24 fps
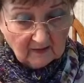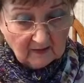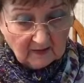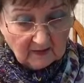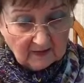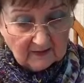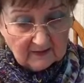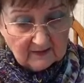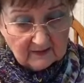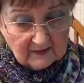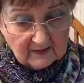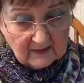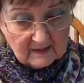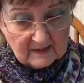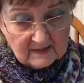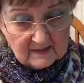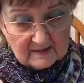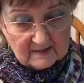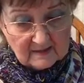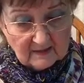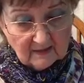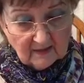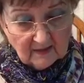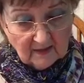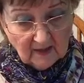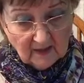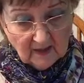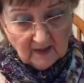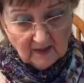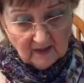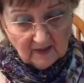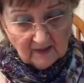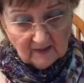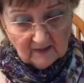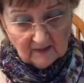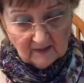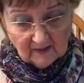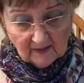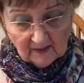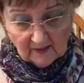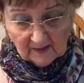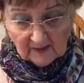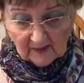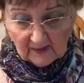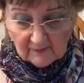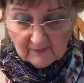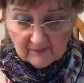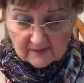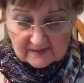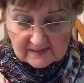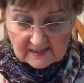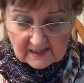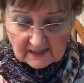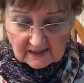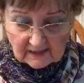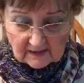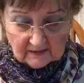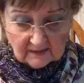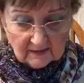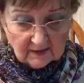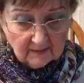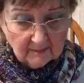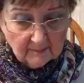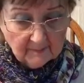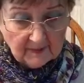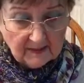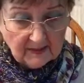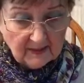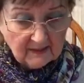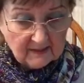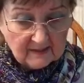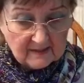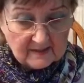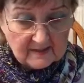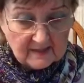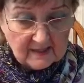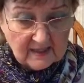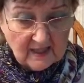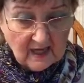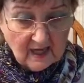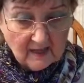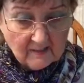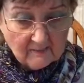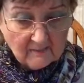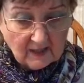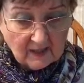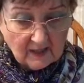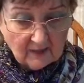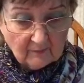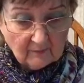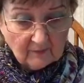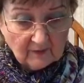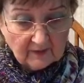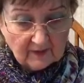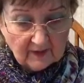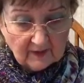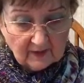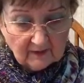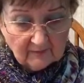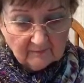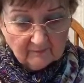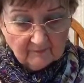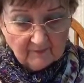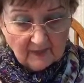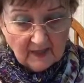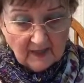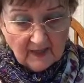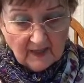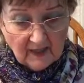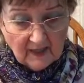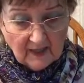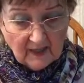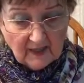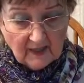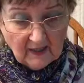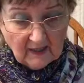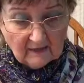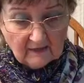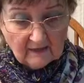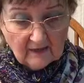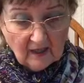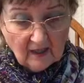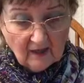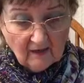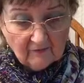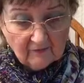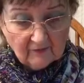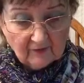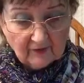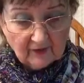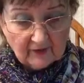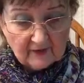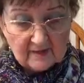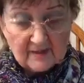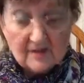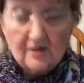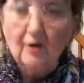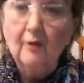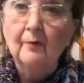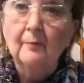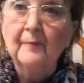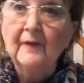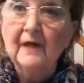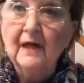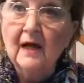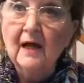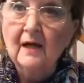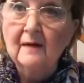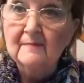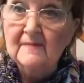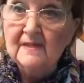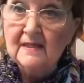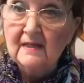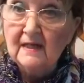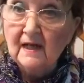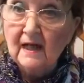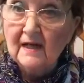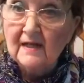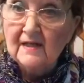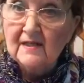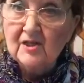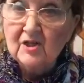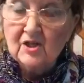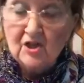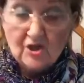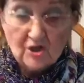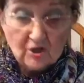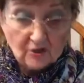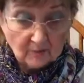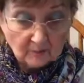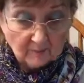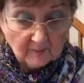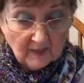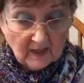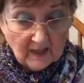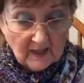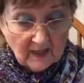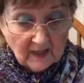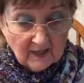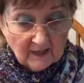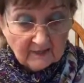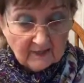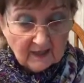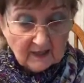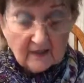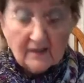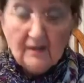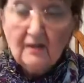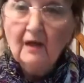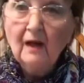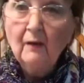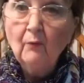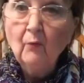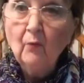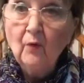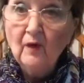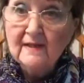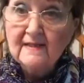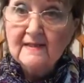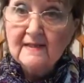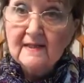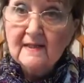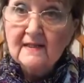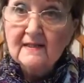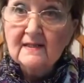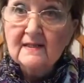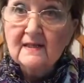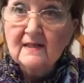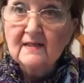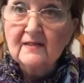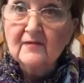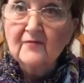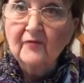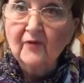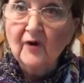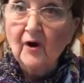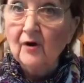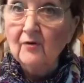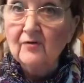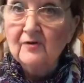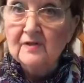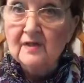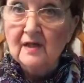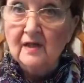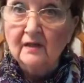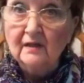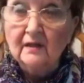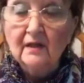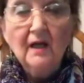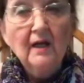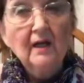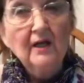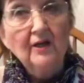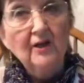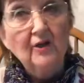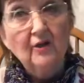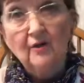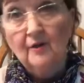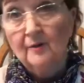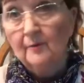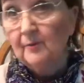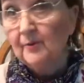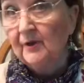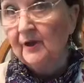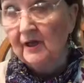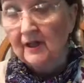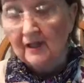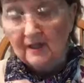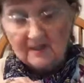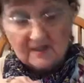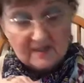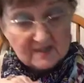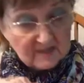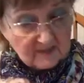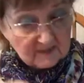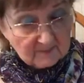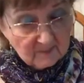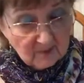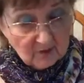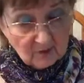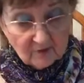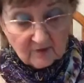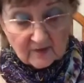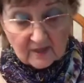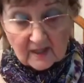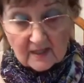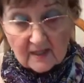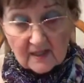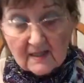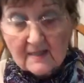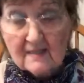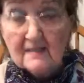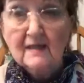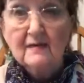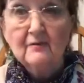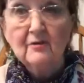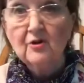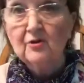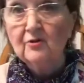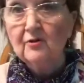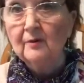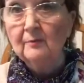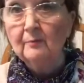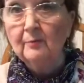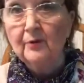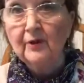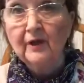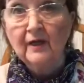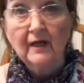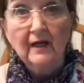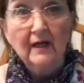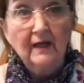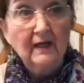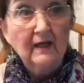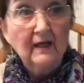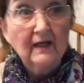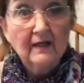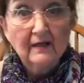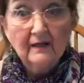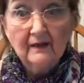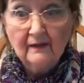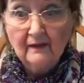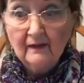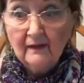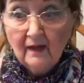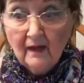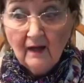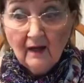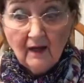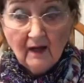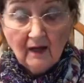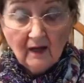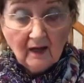like this. And I would take a little bit of the tea I made with it and cover it so it becomes an ice cube. Then once this is frozen, you can put it in smoothies, you can put it in